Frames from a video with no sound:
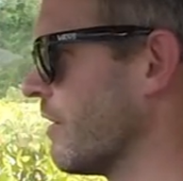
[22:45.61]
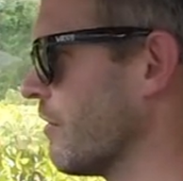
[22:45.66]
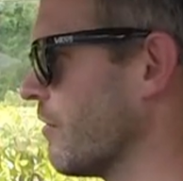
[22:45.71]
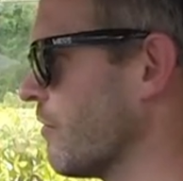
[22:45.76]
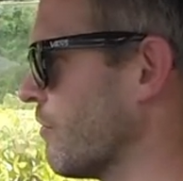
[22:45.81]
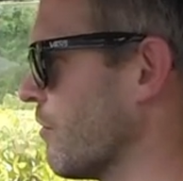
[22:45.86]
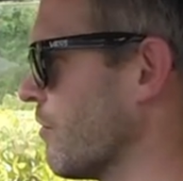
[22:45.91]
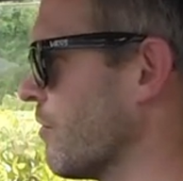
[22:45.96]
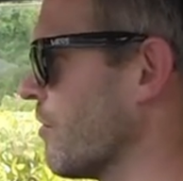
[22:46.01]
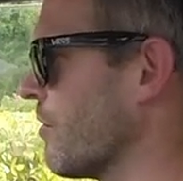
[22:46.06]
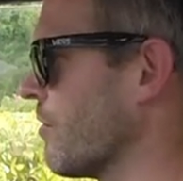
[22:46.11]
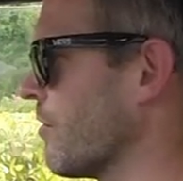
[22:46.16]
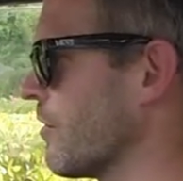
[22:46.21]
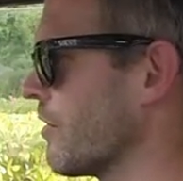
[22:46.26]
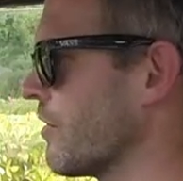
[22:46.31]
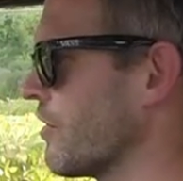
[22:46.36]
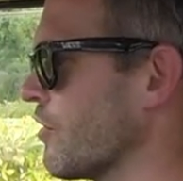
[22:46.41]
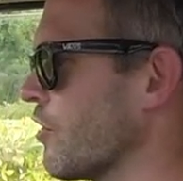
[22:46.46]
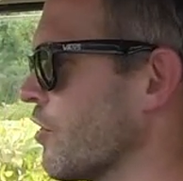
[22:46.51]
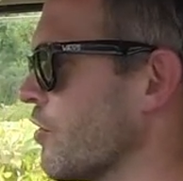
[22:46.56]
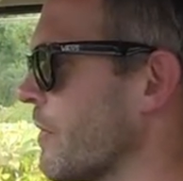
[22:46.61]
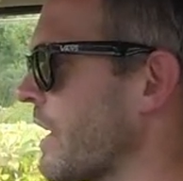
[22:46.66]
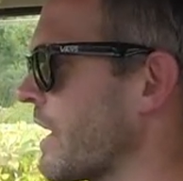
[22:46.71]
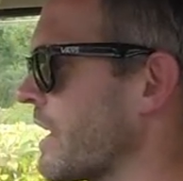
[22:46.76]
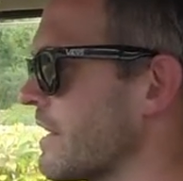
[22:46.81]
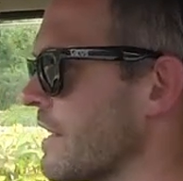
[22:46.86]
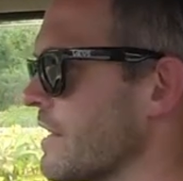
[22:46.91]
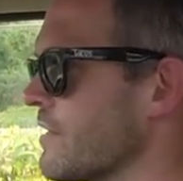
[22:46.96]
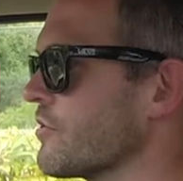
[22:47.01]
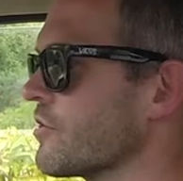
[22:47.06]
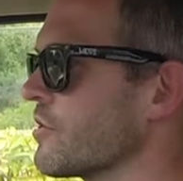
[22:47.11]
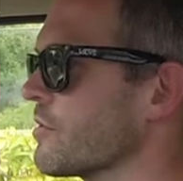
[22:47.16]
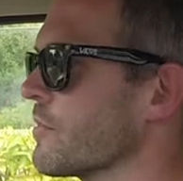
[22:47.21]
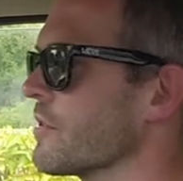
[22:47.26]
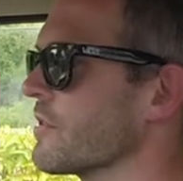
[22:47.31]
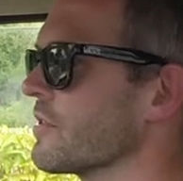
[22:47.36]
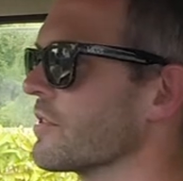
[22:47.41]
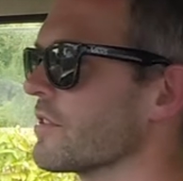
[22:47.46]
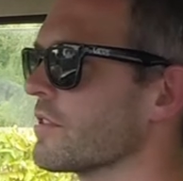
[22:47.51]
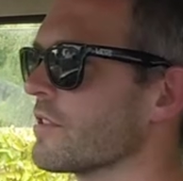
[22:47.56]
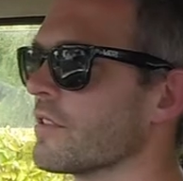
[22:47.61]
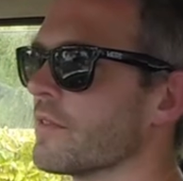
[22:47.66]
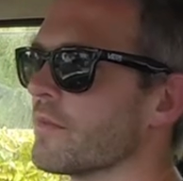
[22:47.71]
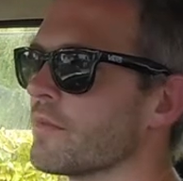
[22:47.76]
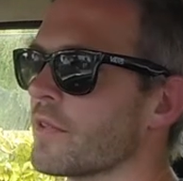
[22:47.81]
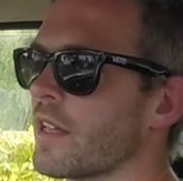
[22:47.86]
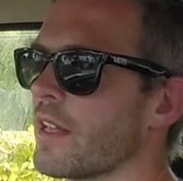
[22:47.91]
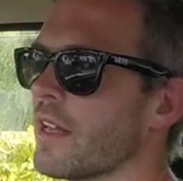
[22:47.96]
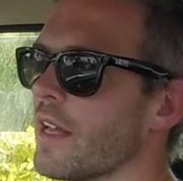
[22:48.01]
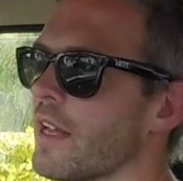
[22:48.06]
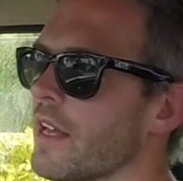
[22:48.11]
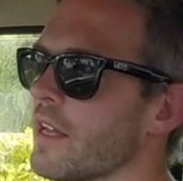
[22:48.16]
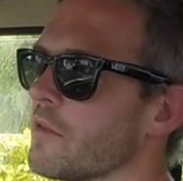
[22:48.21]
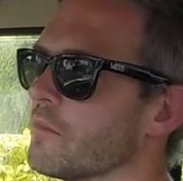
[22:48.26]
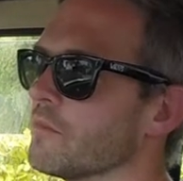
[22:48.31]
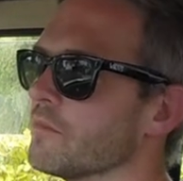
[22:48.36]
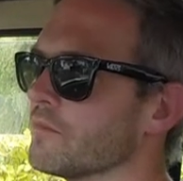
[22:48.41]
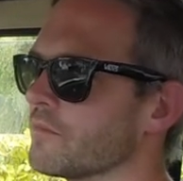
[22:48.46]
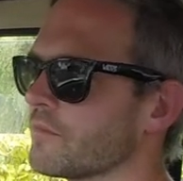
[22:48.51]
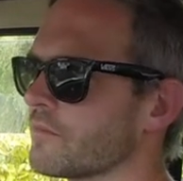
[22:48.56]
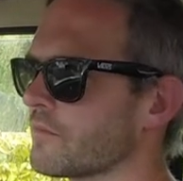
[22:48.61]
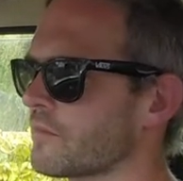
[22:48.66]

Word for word: for your main instruments um,